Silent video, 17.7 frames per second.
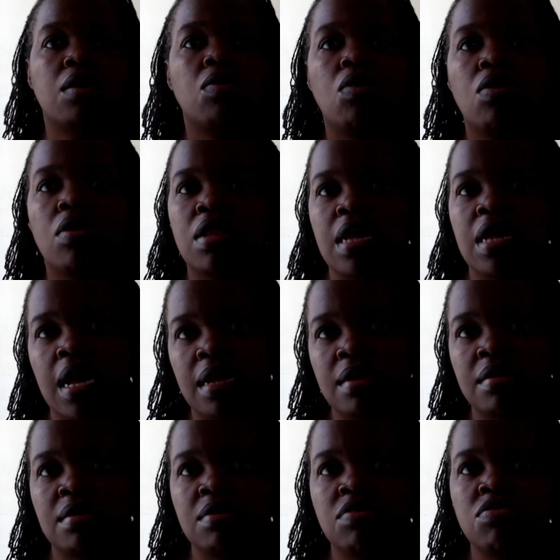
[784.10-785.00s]
all
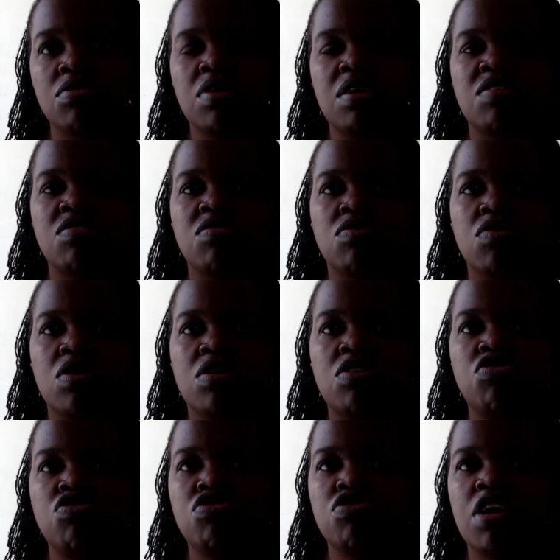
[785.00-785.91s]
that. So it's
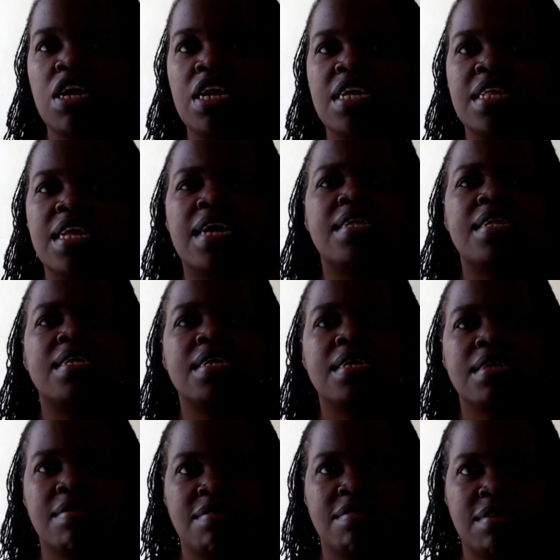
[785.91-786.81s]
not usually that
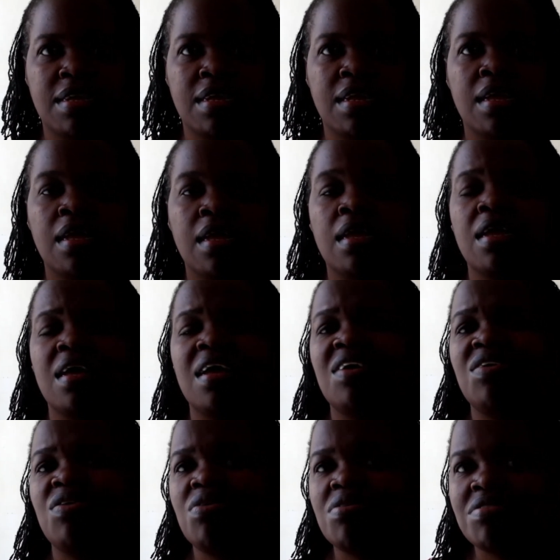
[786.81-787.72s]
easy.
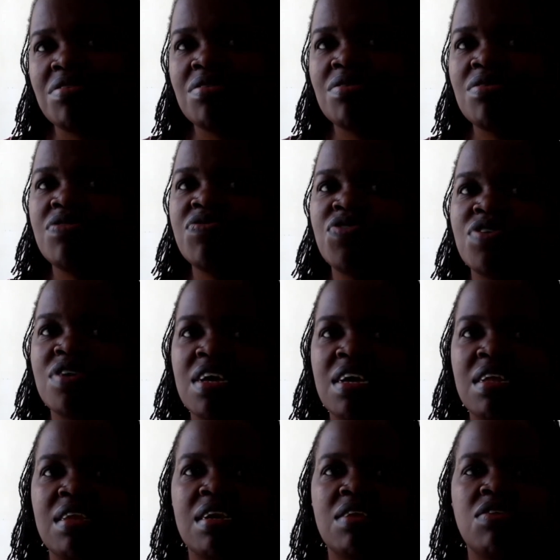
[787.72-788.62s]
And also don't
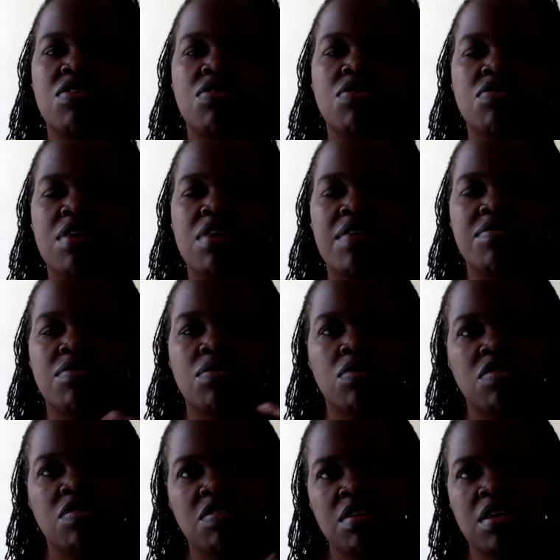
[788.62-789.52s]
forget that you also have to
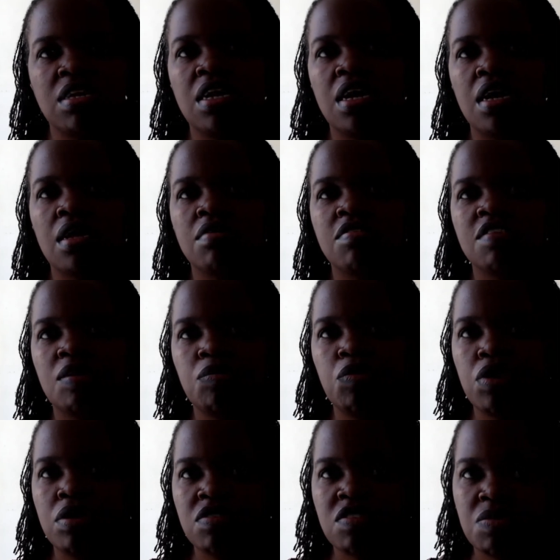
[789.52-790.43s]
consider
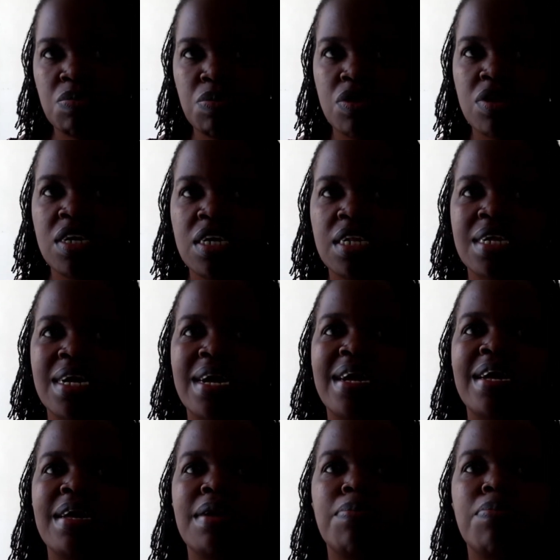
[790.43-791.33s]
someone's body
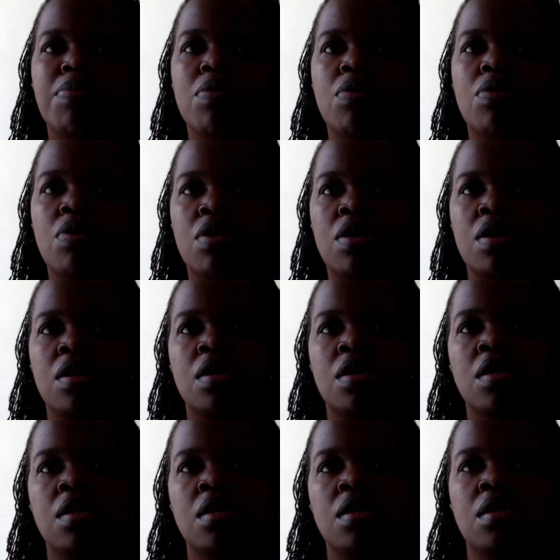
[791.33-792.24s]
type or
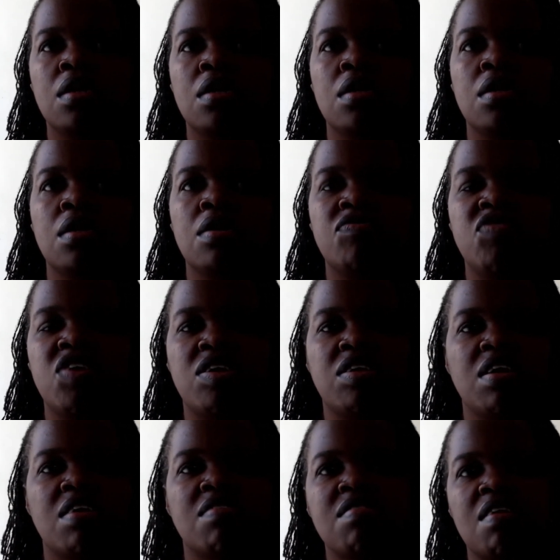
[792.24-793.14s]

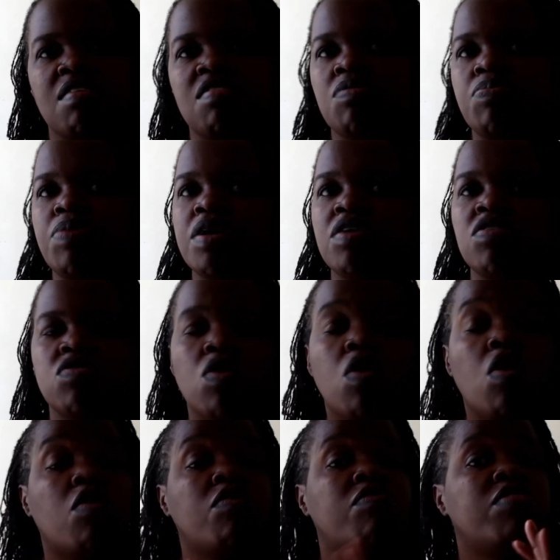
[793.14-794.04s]
various aspects
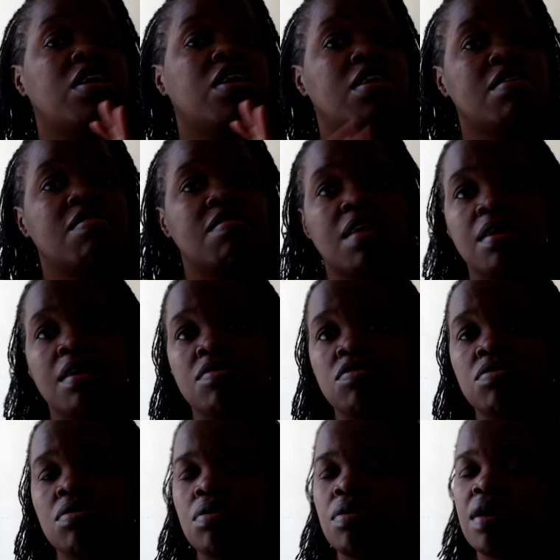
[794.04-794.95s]
of the design.
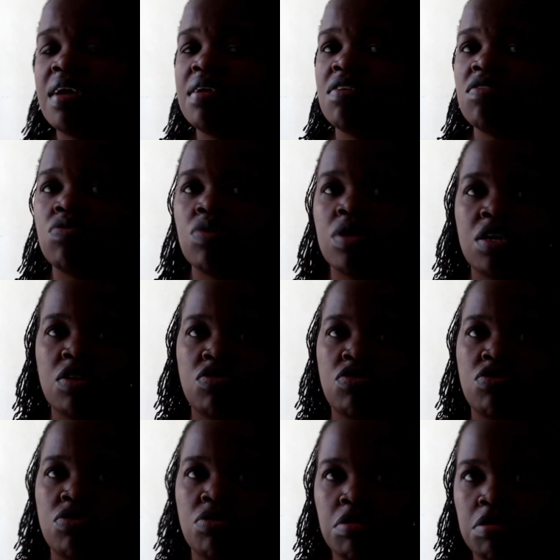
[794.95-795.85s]
So I just wanted to
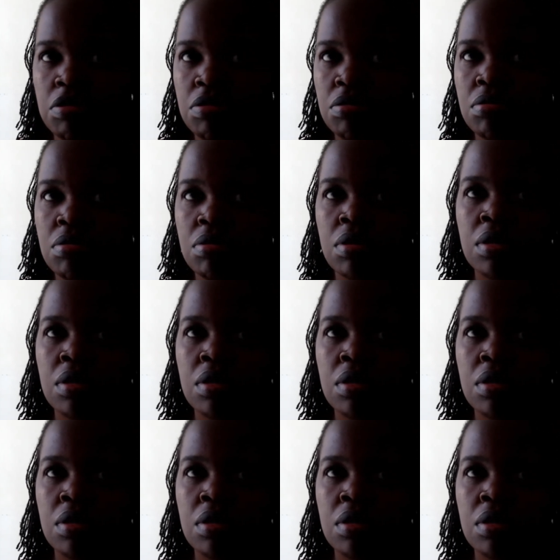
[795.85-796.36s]
show you